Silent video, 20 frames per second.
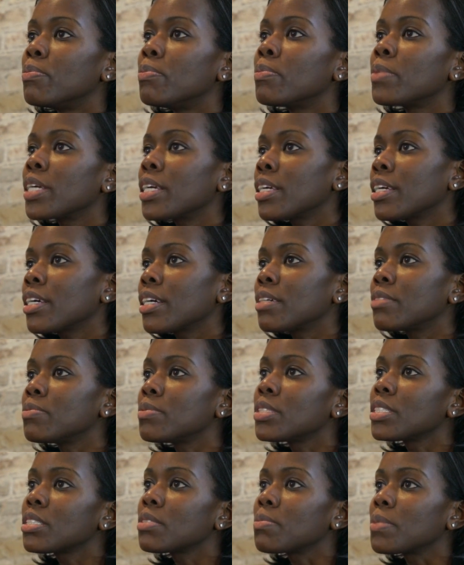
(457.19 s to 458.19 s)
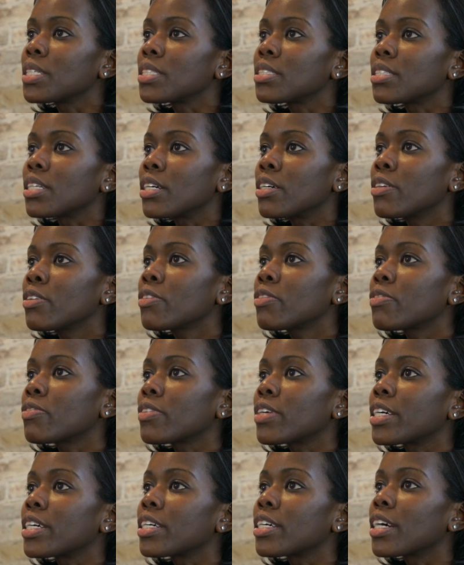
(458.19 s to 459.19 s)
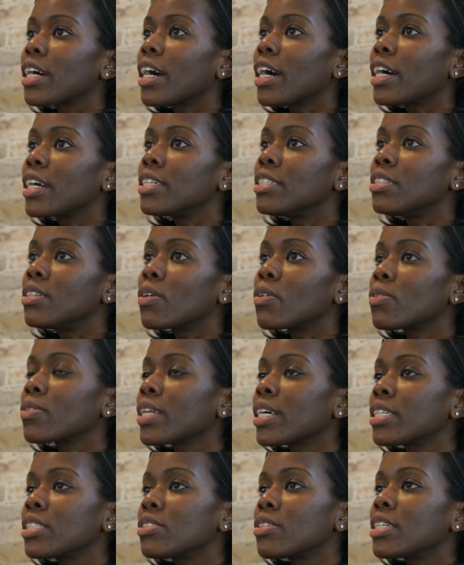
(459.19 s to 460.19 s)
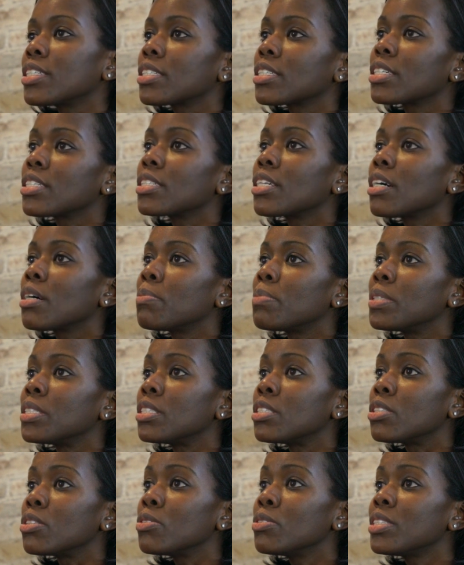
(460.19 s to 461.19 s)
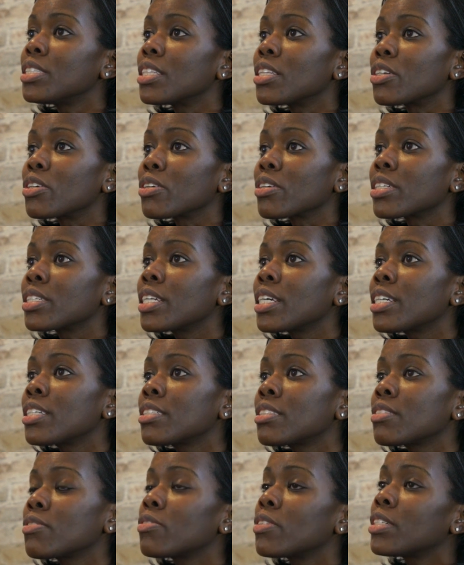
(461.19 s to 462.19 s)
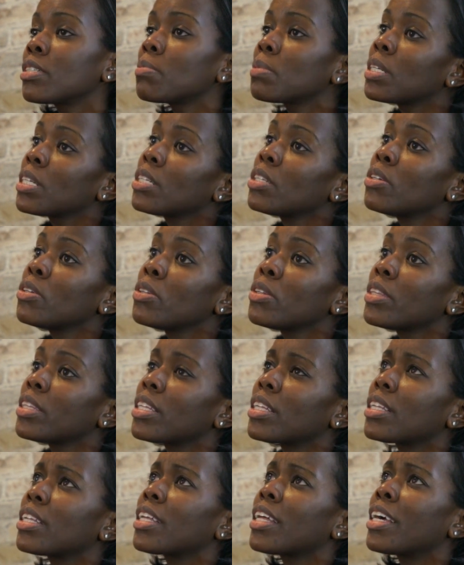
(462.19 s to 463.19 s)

Me and just myself, like, I don't like dressing up in suits. In the early days of Independent Youth,